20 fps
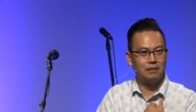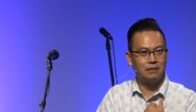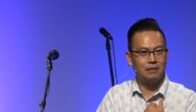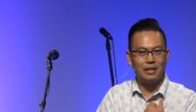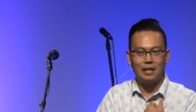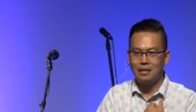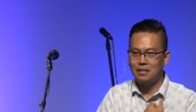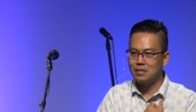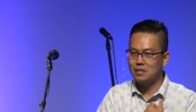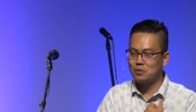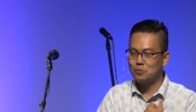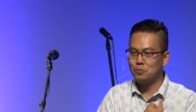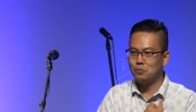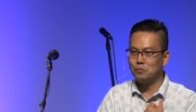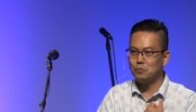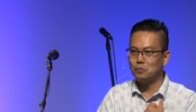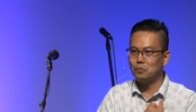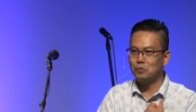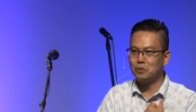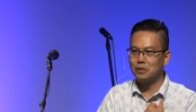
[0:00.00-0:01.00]
That is,
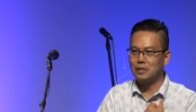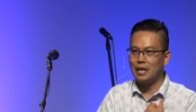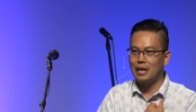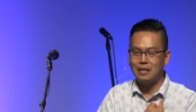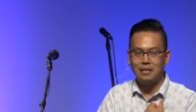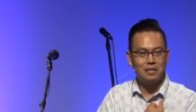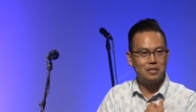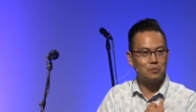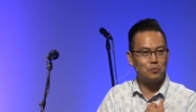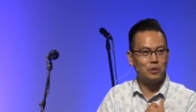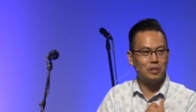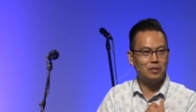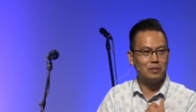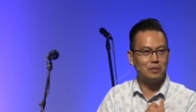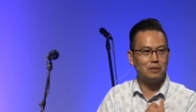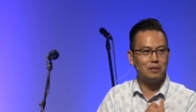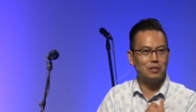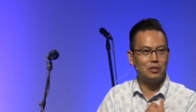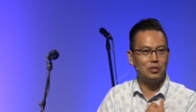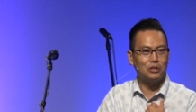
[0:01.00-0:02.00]
that is what
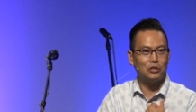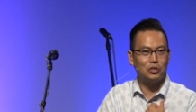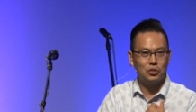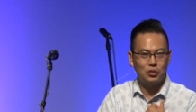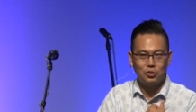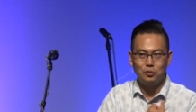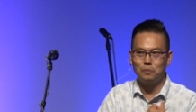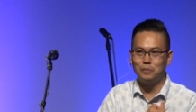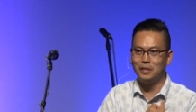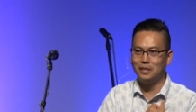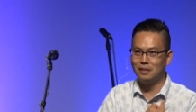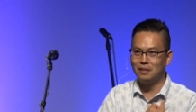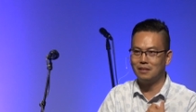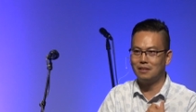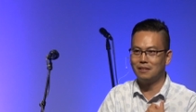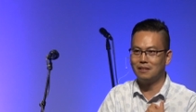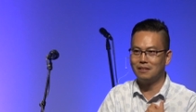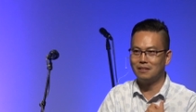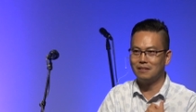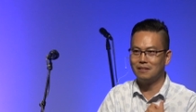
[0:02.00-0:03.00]
human
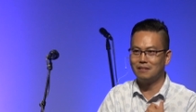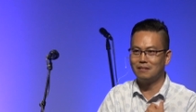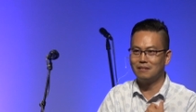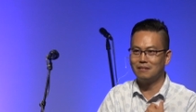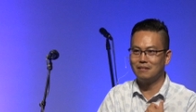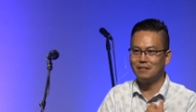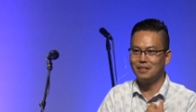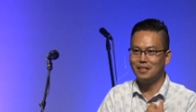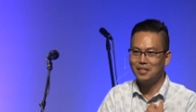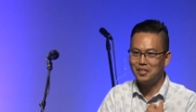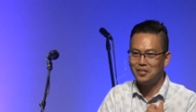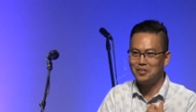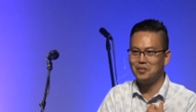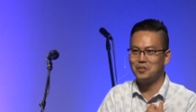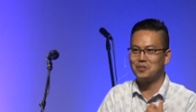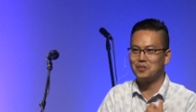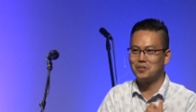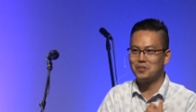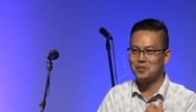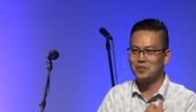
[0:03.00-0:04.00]

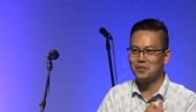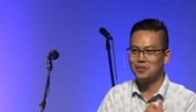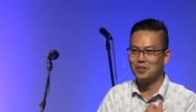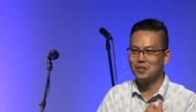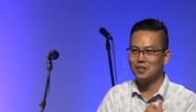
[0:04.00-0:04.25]
is.